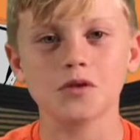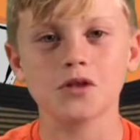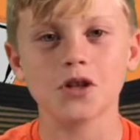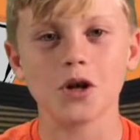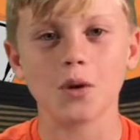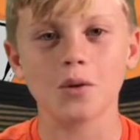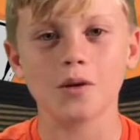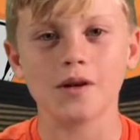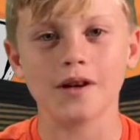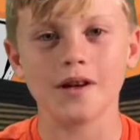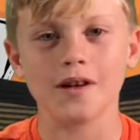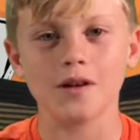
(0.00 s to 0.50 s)

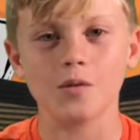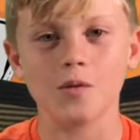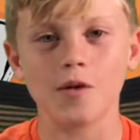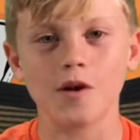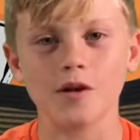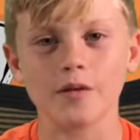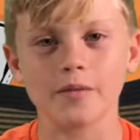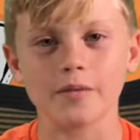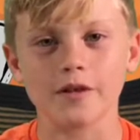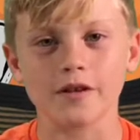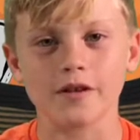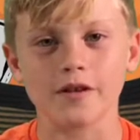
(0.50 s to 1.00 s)
Jonah, and
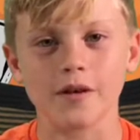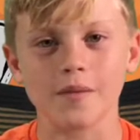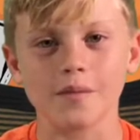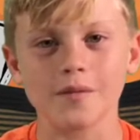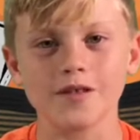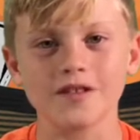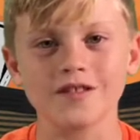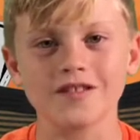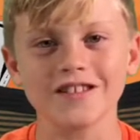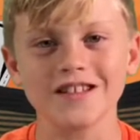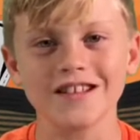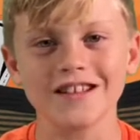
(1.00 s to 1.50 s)
welcome to
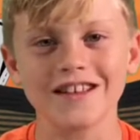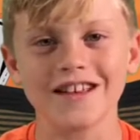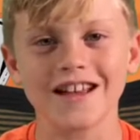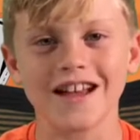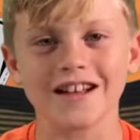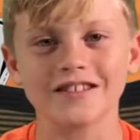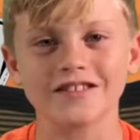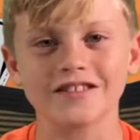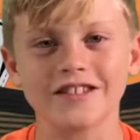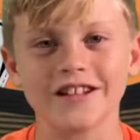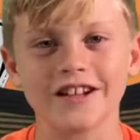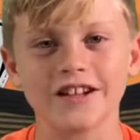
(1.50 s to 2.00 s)

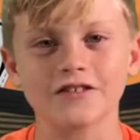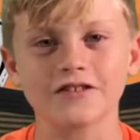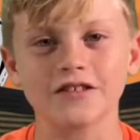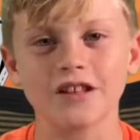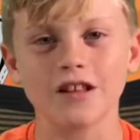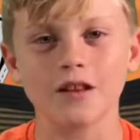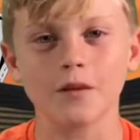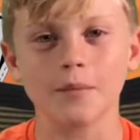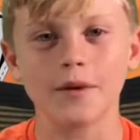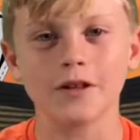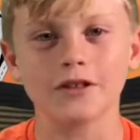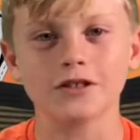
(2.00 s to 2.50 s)
WCES Cheers
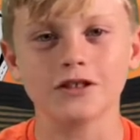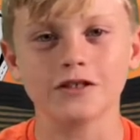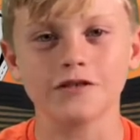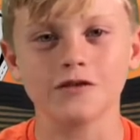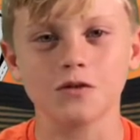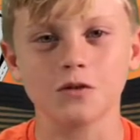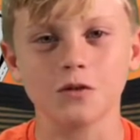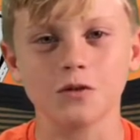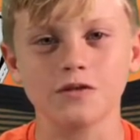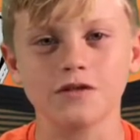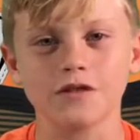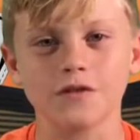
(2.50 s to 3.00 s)
Elementary
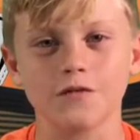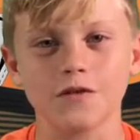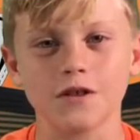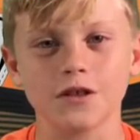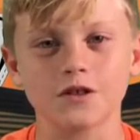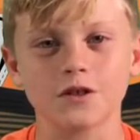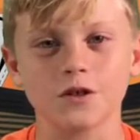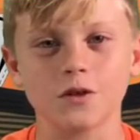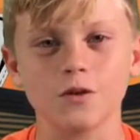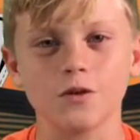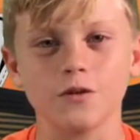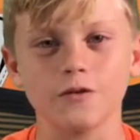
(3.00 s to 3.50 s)
School's
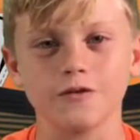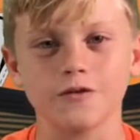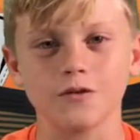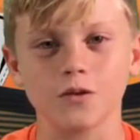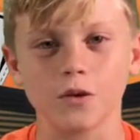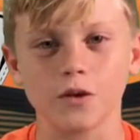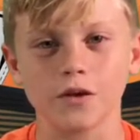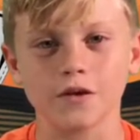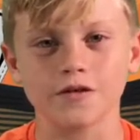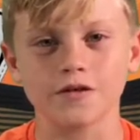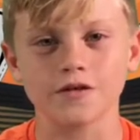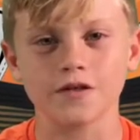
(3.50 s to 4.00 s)
official news
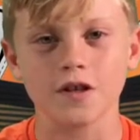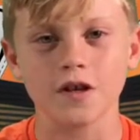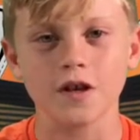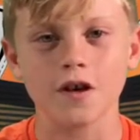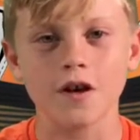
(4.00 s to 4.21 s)
source.